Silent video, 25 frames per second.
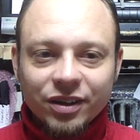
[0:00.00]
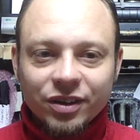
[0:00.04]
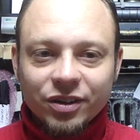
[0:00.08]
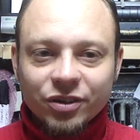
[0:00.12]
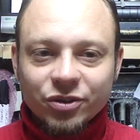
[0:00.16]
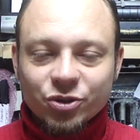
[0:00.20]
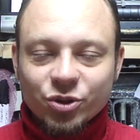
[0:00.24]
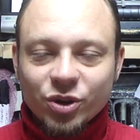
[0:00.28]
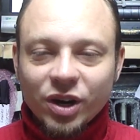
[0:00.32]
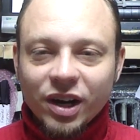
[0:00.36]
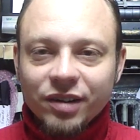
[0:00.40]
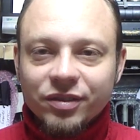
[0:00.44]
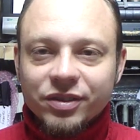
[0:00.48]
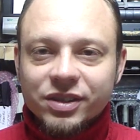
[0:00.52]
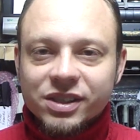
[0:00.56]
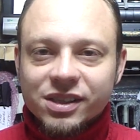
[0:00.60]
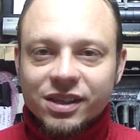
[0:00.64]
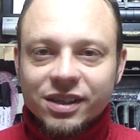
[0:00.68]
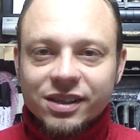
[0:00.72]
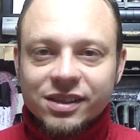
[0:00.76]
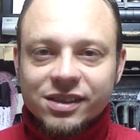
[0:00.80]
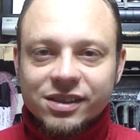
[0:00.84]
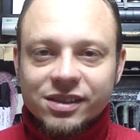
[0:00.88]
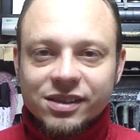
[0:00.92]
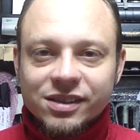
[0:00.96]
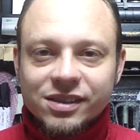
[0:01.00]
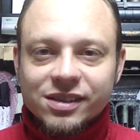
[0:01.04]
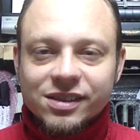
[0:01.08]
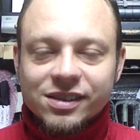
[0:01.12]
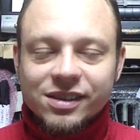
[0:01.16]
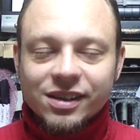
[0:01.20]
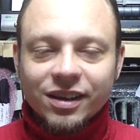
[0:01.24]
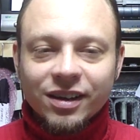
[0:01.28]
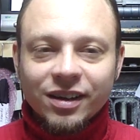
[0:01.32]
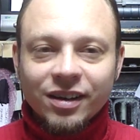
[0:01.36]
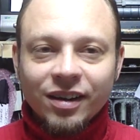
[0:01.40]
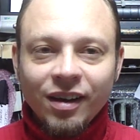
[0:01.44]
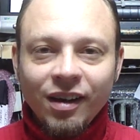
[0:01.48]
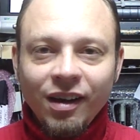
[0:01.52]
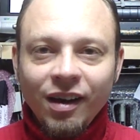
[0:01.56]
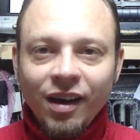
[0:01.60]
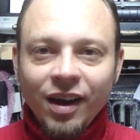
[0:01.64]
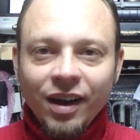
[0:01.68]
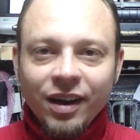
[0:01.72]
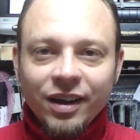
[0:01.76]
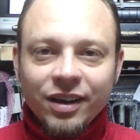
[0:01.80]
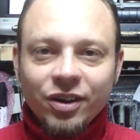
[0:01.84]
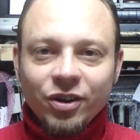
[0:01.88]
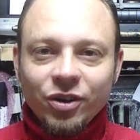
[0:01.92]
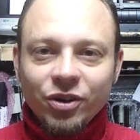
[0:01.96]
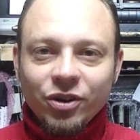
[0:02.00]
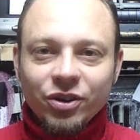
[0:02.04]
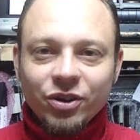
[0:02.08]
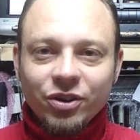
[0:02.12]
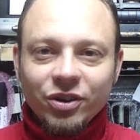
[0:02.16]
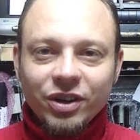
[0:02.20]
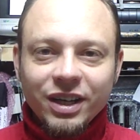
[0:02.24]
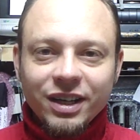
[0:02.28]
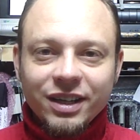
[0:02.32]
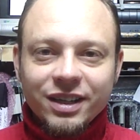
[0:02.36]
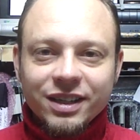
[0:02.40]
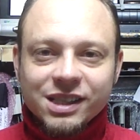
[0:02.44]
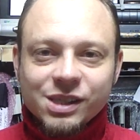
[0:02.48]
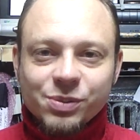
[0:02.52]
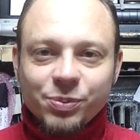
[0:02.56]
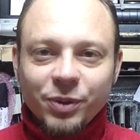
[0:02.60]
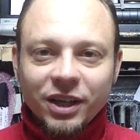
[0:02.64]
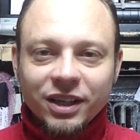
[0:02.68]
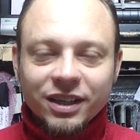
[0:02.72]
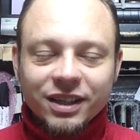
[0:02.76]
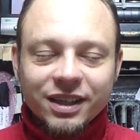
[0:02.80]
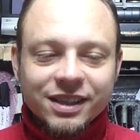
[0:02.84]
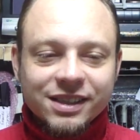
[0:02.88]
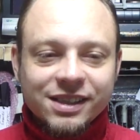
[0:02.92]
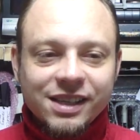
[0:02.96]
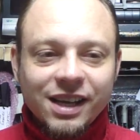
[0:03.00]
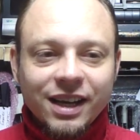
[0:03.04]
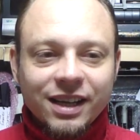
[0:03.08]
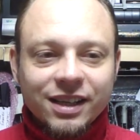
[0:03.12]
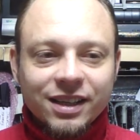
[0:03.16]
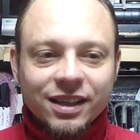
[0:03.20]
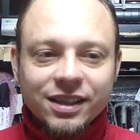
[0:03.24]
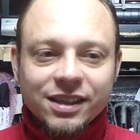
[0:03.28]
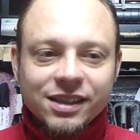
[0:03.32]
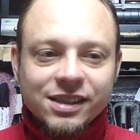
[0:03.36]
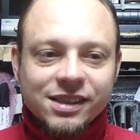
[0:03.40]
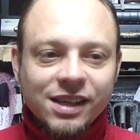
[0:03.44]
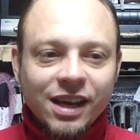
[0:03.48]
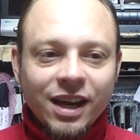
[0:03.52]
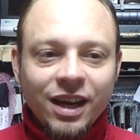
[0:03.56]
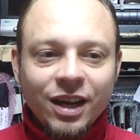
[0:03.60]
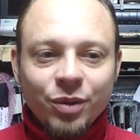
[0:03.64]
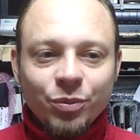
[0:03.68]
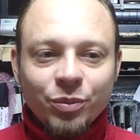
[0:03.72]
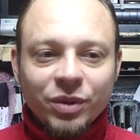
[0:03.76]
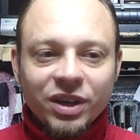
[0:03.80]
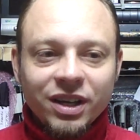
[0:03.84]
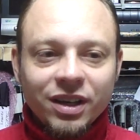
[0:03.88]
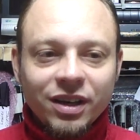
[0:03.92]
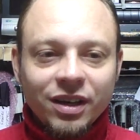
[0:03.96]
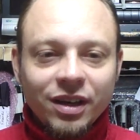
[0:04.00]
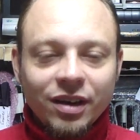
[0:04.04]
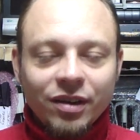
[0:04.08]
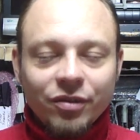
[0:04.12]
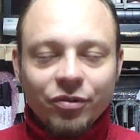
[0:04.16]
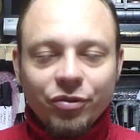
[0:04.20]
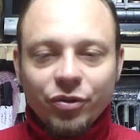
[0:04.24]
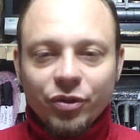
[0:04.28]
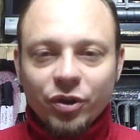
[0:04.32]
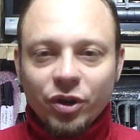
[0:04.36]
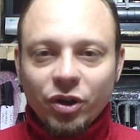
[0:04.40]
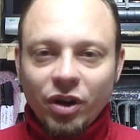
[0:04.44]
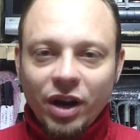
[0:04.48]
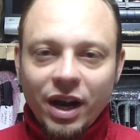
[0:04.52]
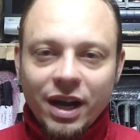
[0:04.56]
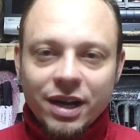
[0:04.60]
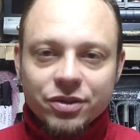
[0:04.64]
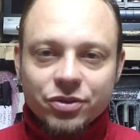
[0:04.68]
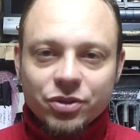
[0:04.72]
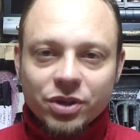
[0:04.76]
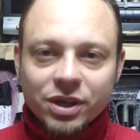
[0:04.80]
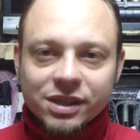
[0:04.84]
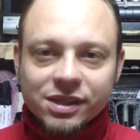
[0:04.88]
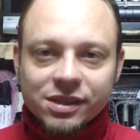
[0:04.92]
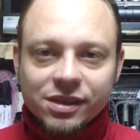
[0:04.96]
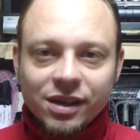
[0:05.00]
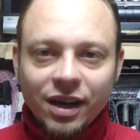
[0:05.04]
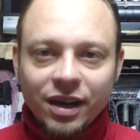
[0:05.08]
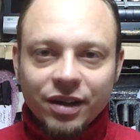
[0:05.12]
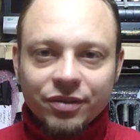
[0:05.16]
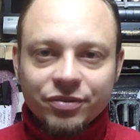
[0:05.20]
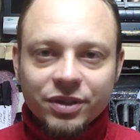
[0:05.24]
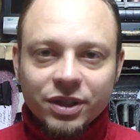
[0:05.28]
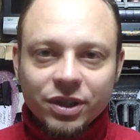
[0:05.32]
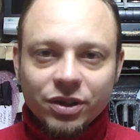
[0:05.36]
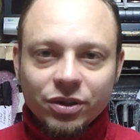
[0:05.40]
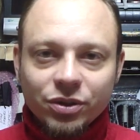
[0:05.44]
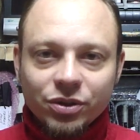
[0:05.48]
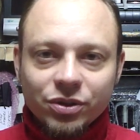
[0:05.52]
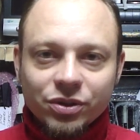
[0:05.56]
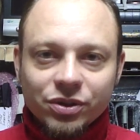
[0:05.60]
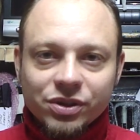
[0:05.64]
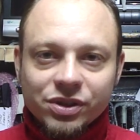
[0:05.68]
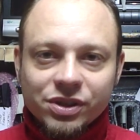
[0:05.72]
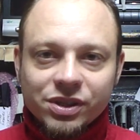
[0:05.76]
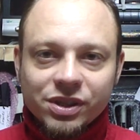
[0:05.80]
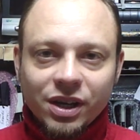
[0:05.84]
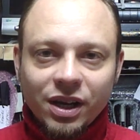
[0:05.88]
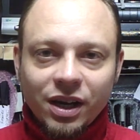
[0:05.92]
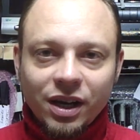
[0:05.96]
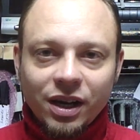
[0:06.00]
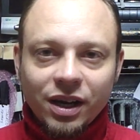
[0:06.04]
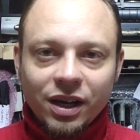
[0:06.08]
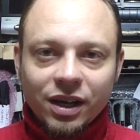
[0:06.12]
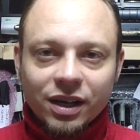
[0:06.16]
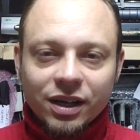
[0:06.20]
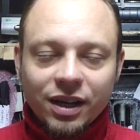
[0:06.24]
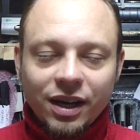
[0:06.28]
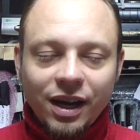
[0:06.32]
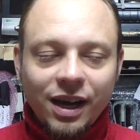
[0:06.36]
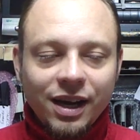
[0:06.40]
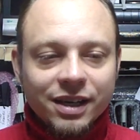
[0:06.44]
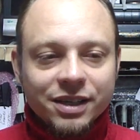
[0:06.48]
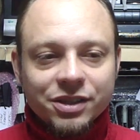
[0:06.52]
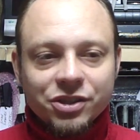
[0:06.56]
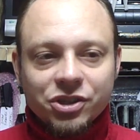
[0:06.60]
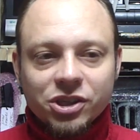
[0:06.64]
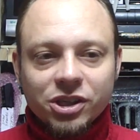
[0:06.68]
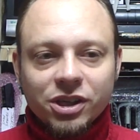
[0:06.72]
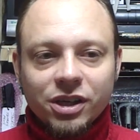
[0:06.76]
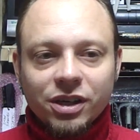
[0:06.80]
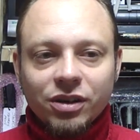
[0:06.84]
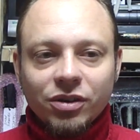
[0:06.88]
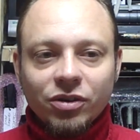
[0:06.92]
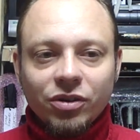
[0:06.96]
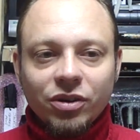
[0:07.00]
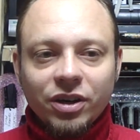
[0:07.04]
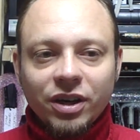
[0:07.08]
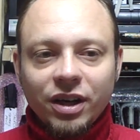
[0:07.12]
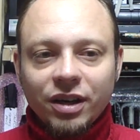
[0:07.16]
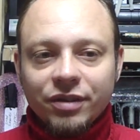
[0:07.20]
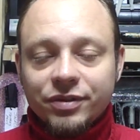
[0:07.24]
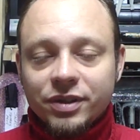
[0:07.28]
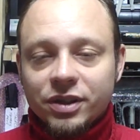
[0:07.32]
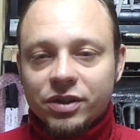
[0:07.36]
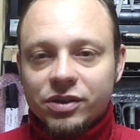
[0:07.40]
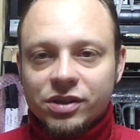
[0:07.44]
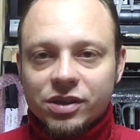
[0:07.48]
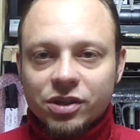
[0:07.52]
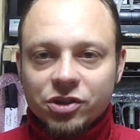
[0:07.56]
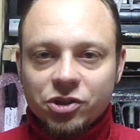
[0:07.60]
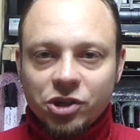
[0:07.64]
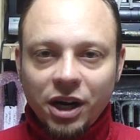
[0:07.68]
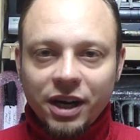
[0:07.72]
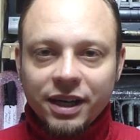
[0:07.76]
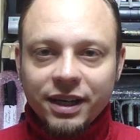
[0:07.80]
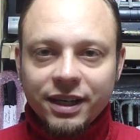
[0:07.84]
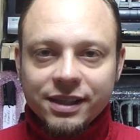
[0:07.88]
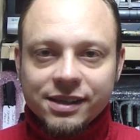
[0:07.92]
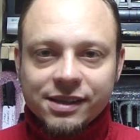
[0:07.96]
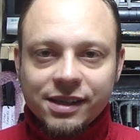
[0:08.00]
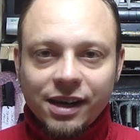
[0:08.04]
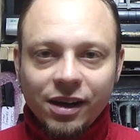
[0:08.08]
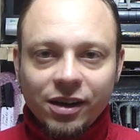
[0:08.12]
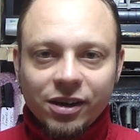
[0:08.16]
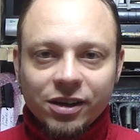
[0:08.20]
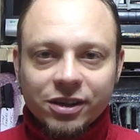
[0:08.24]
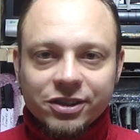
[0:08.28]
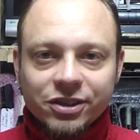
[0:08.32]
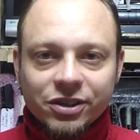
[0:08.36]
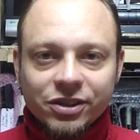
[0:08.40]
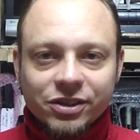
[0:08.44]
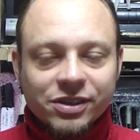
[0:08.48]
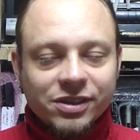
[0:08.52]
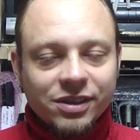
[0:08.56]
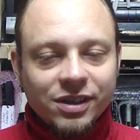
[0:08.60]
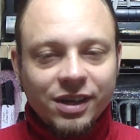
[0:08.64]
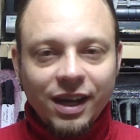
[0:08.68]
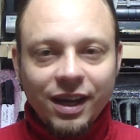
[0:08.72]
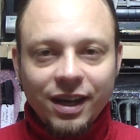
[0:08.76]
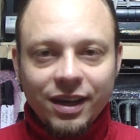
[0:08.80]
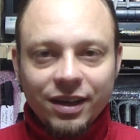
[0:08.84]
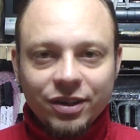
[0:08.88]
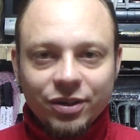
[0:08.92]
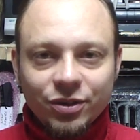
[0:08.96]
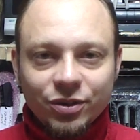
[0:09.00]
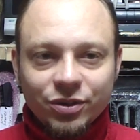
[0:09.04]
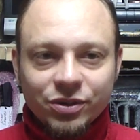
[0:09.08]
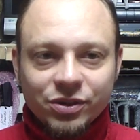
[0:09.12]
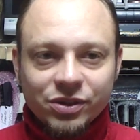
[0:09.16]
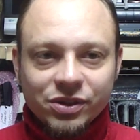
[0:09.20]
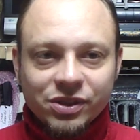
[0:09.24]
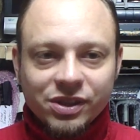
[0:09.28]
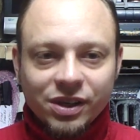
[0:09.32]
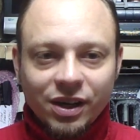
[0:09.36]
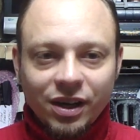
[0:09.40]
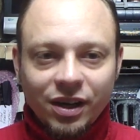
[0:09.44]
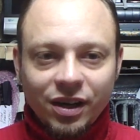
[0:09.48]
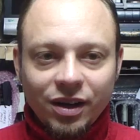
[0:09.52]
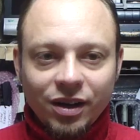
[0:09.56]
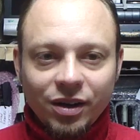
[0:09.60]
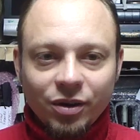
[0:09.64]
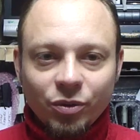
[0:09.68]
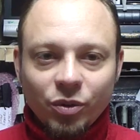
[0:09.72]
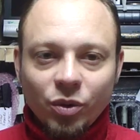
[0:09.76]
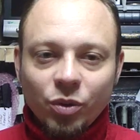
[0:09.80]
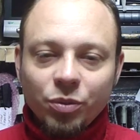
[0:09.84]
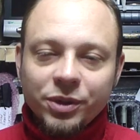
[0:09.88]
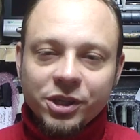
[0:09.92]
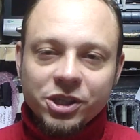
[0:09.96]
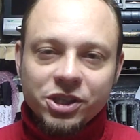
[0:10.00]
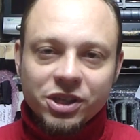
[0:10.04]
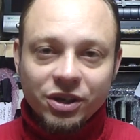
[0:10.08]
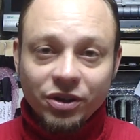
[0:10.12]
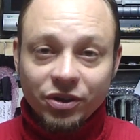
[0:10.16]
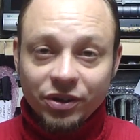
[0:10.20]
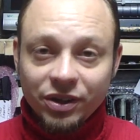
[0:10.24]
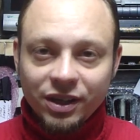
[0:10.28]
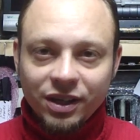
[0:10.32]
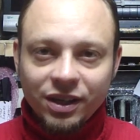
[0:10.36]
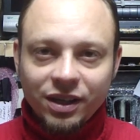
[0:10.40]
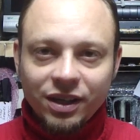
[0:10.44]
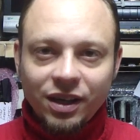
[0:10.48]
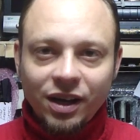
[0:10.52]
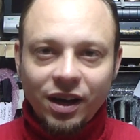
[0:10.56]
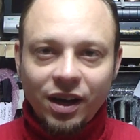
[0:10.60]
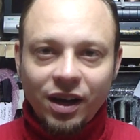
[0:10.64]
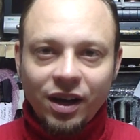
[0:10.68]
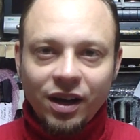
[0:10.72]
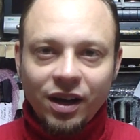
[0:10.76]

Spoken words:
driver's license, and you need to spell it exactly the same, and for your address you have to use kanji, or you have to use the Chinese characters. You can't use romaji, or the